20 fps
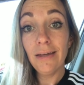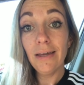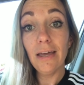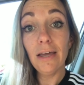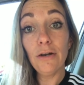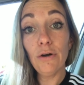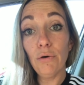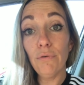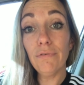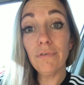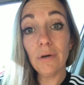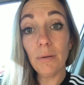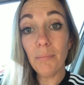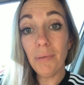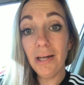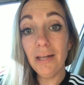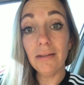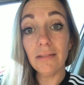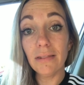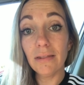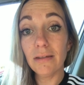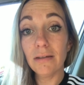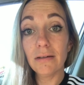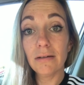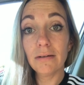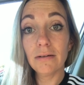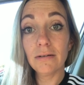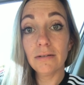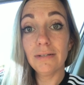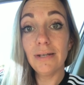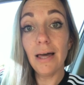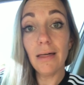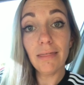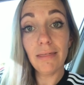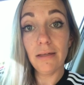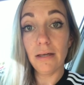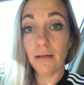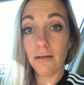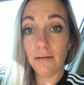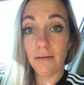in over a month.
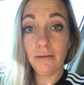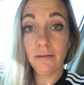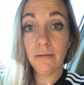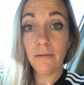Nothing.